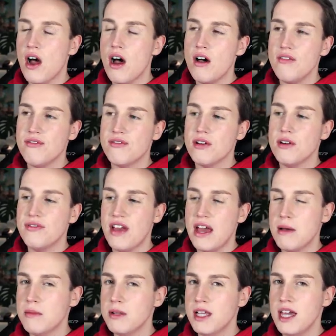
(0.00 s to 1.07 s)
off a
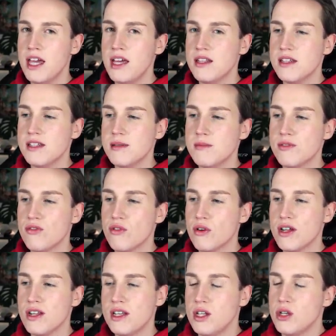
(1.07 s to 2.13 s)
family in The Sims 4
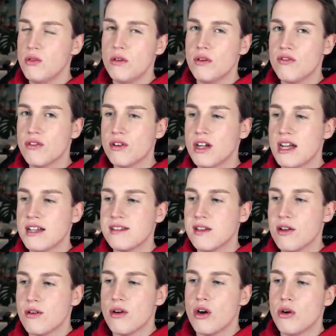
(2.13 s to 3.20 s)
and you look for a nice
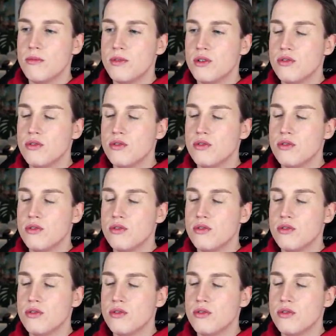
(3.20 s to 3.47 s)
starter home.